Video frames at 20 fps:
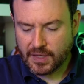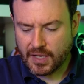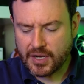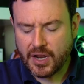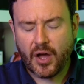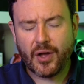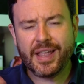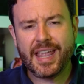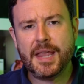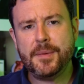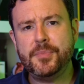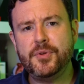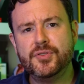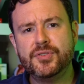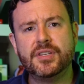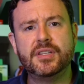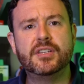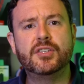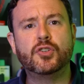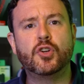Now I keep
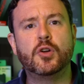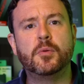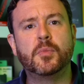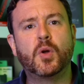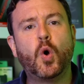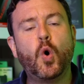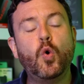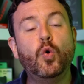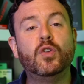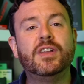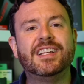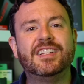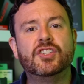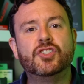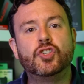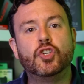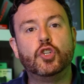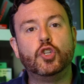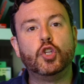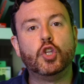using this term cooling
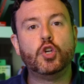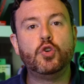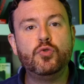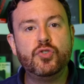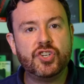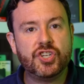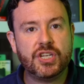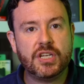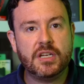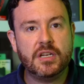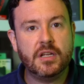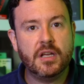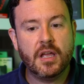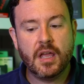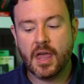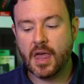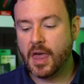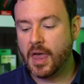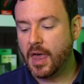solution.